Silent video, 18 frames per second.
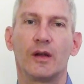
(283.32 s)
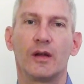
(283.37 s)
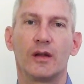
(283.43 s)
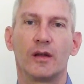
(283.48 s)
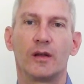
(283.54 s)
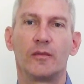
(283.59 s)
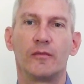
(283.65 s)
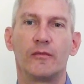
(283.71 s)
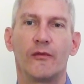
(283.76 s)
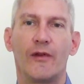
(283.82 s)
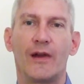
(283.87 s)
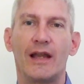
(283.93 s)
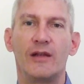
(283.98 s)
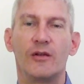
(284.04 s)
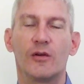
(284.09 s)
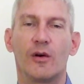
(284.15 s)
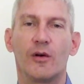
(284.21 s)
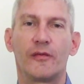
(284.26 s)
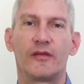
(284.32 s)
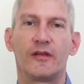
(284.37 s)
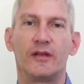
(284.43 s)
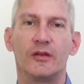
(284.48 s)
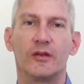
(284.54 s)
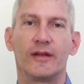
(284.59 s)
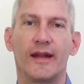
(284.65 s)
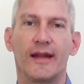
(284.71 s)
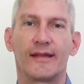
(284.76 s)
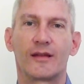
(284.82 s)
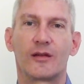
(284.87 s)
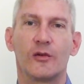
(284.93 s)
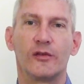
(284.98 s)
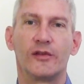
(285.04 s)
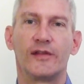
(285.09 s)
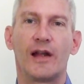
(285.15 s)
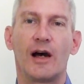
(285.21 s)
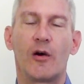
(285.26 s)
value of your debts
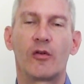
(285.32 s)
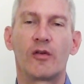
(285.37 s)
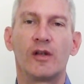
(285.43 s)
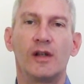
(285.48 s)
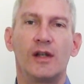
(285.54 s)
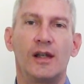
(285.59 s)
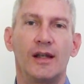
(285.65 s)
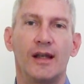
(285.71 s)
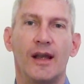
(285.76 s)
goes down.